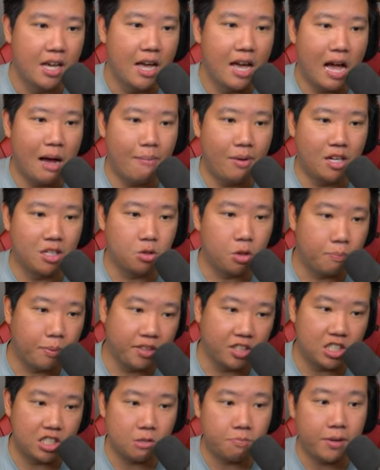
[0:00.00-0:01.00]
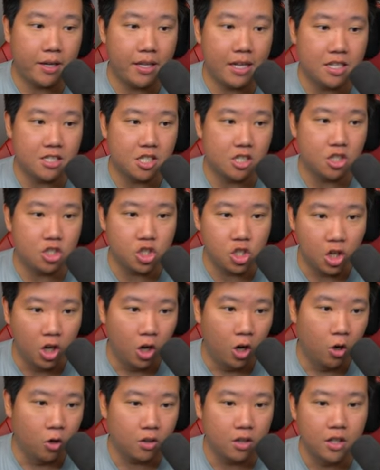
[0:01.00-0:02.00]
I might as well participate as a
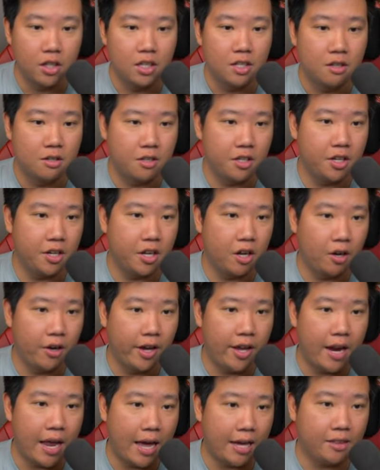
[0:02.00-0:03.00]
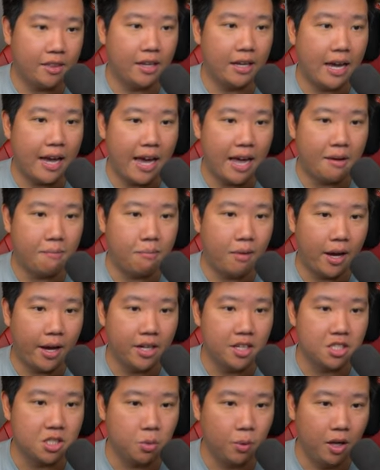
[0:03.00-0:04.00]
joke, you know. And I think I had mine
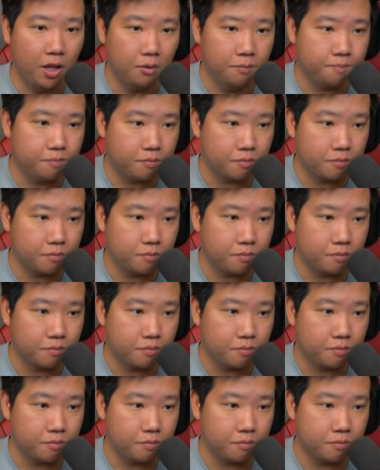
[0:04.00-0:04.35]
as well.